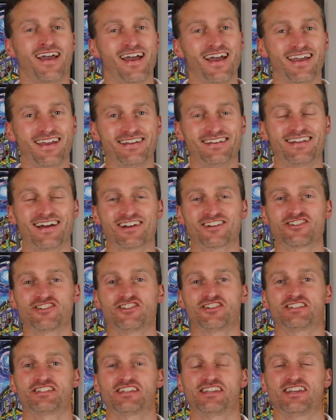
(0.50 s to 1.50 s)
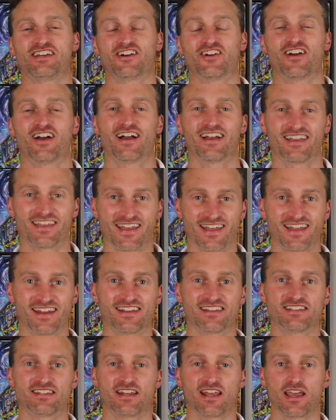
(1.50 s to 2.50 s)
Hey, Dr. Nuesse here
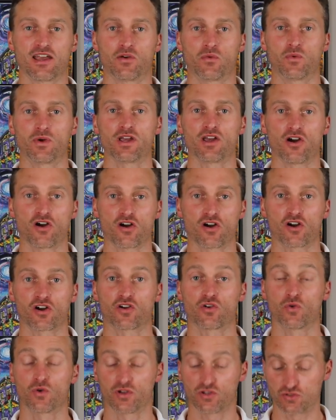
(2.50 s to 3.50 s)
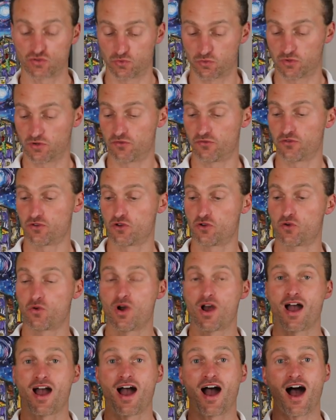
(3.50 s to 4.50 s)
again, and today we are going to
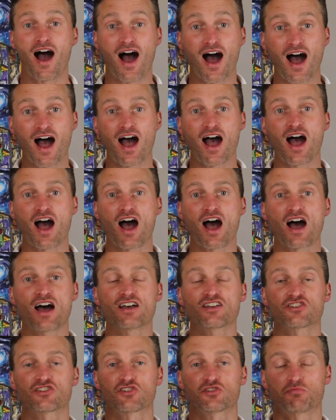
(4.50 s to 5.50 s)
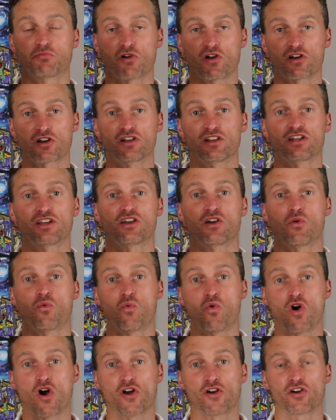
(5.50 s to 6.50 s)
review AHA sparkling
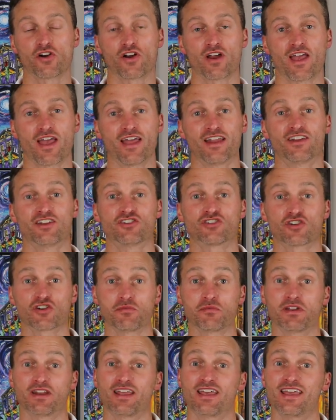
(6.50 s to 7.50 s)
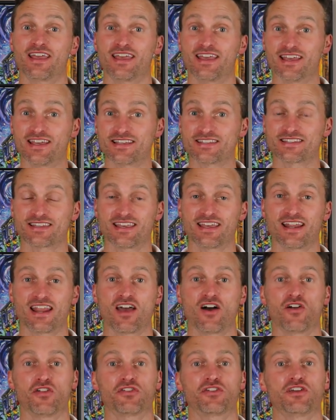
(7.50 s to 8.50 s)
water and determine is it
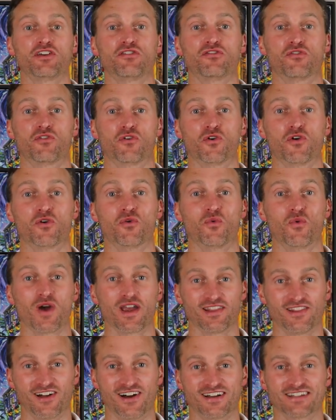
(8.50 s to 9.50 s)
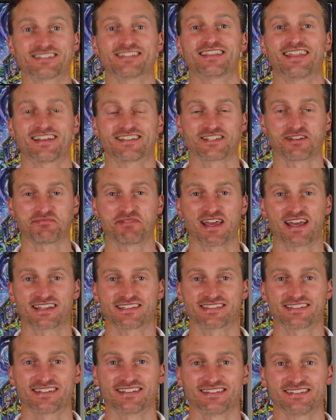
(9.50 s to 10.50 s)
healthy for weight loss. That's up
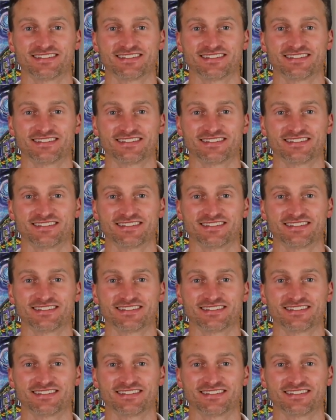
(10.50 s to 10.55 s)
next.